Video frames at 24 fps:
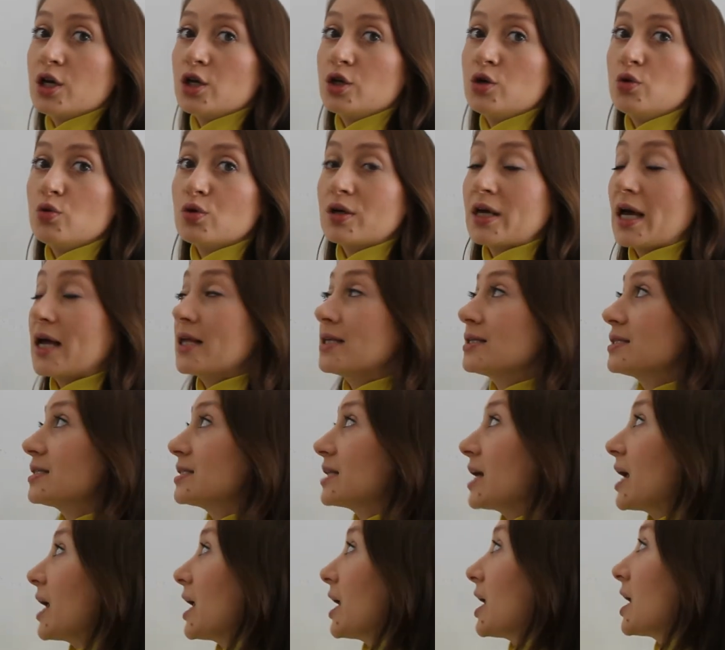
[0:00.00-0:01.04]
You can
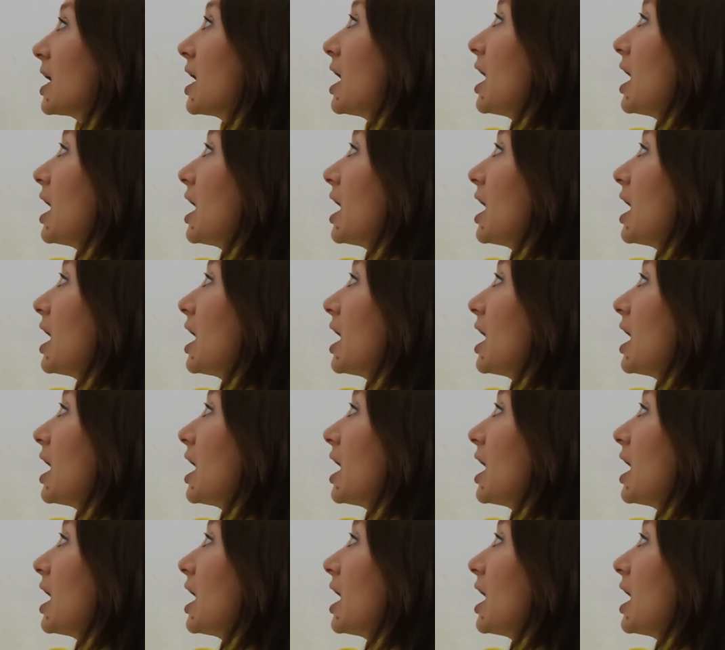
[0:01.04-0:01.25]
say